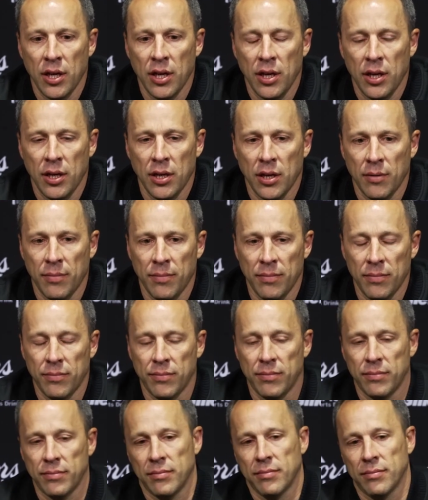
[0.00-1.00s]
you know,
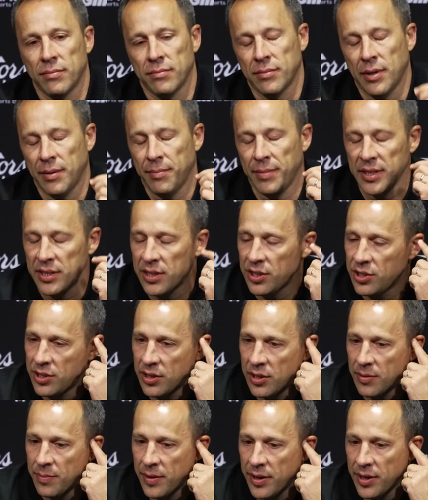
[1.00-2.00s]
my message to
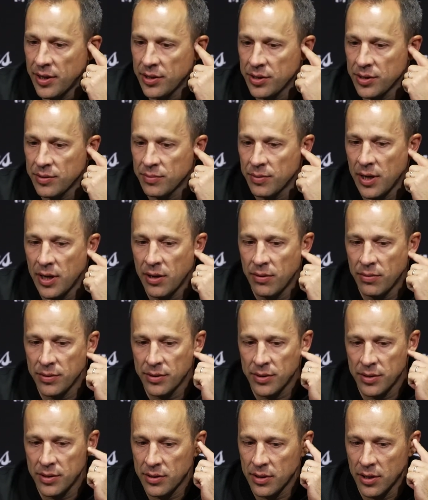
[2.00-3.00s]
the players as well
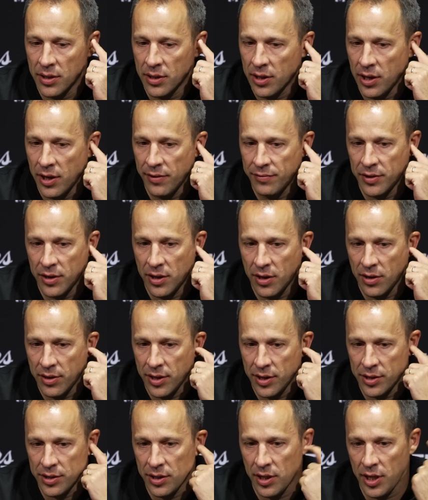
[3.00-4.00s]
was, look, you have to
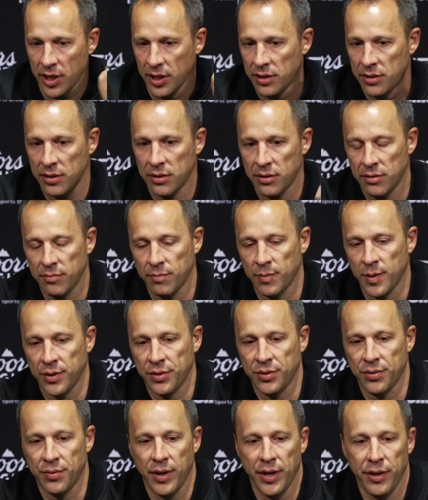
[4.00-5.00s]
congratulate
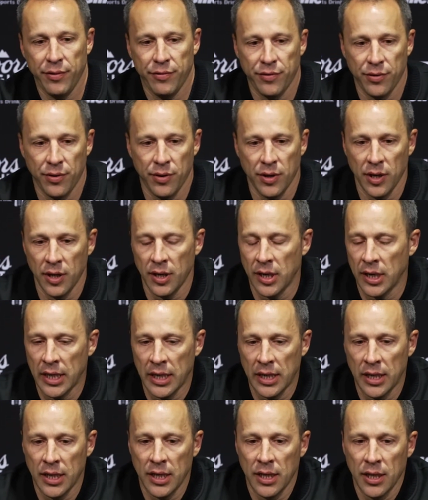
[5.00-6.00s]
Monterrey for
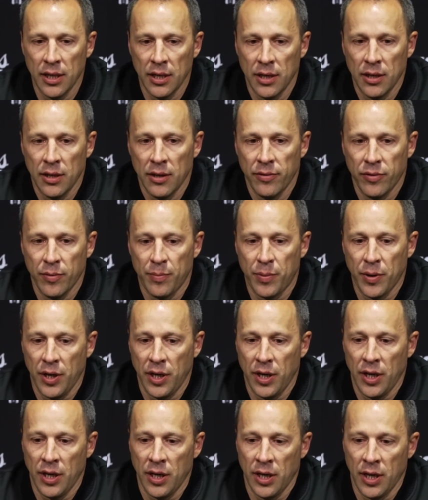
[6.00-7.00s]

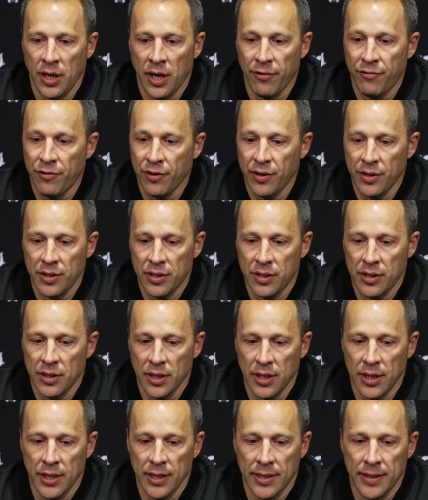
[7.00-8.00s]
putting in an effort
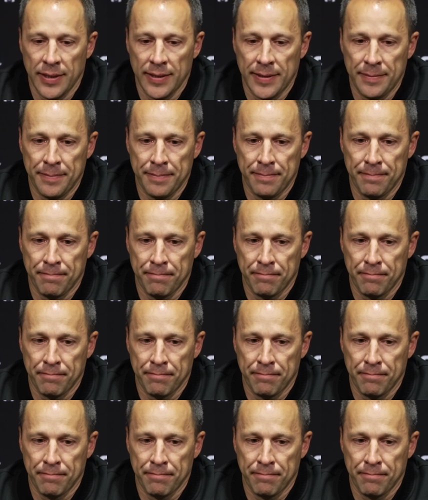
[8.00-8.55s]
tonight.